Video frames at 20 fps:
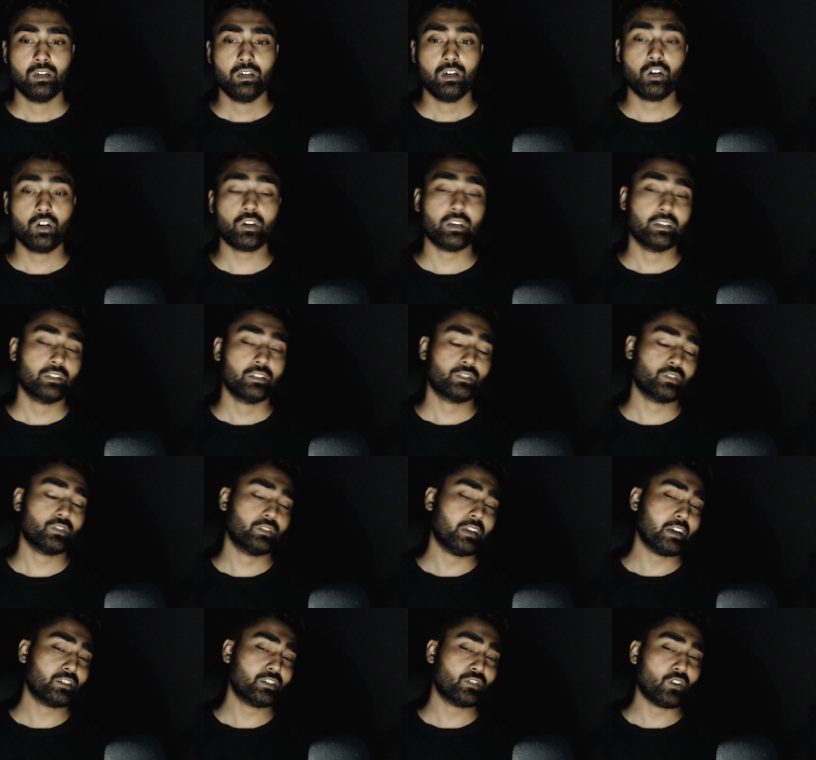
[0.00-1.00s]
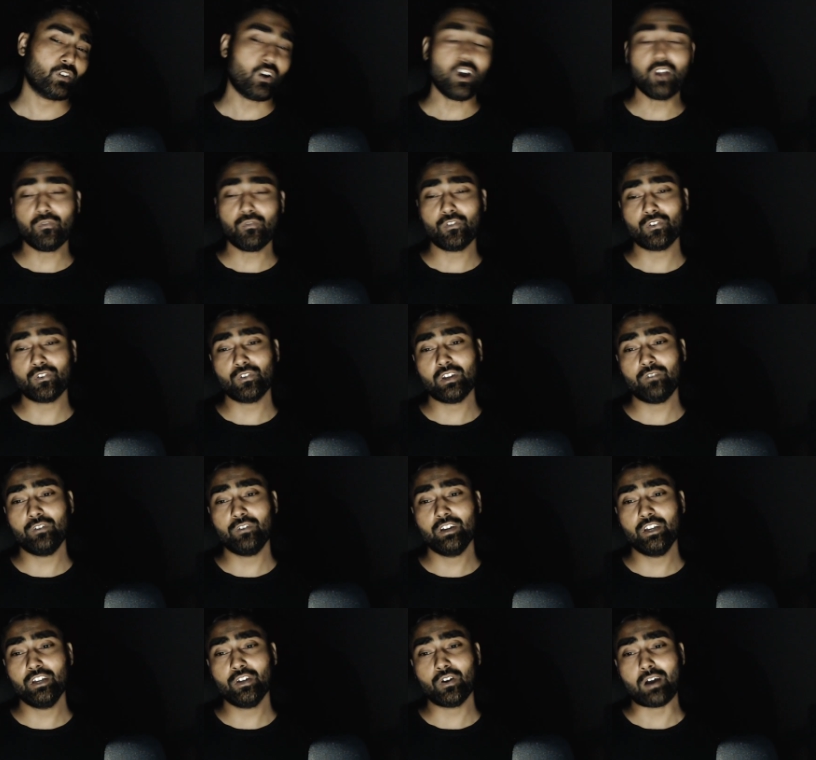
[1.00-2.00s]
okay so that's all for today
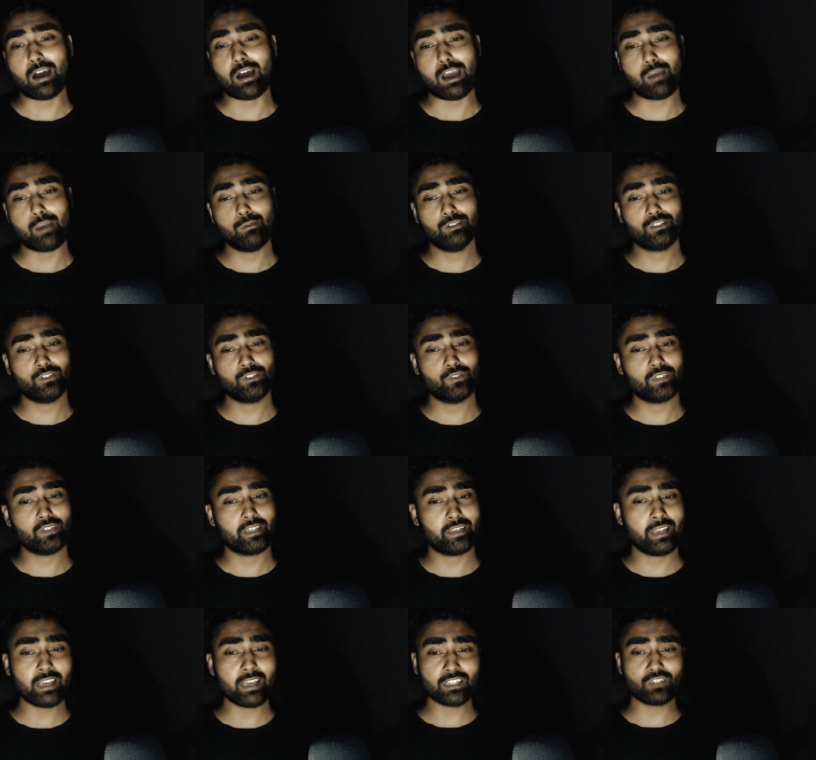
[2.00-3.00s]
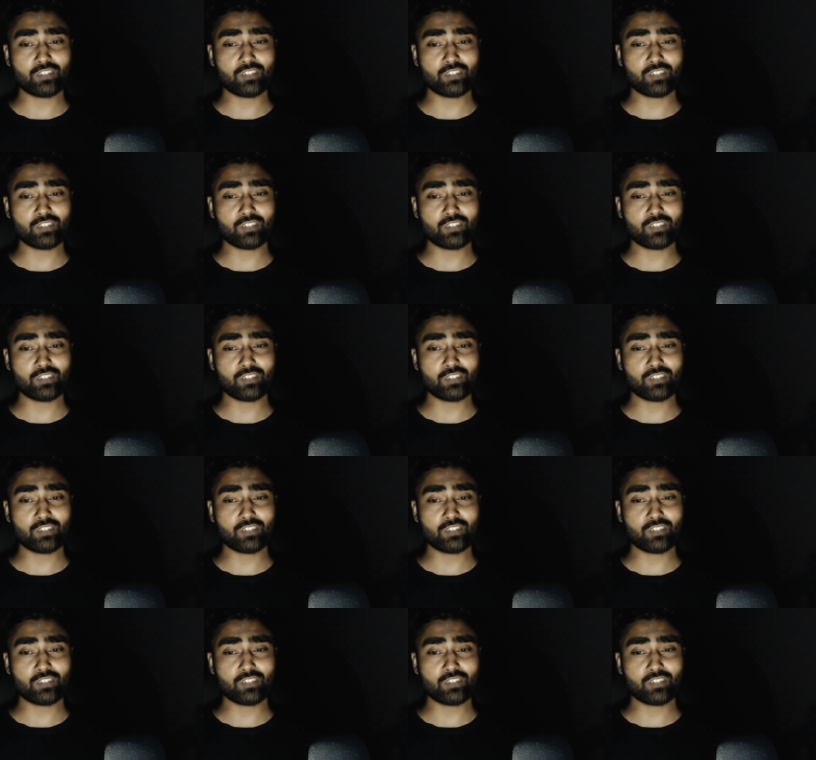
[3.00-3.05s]
video i will see you in the next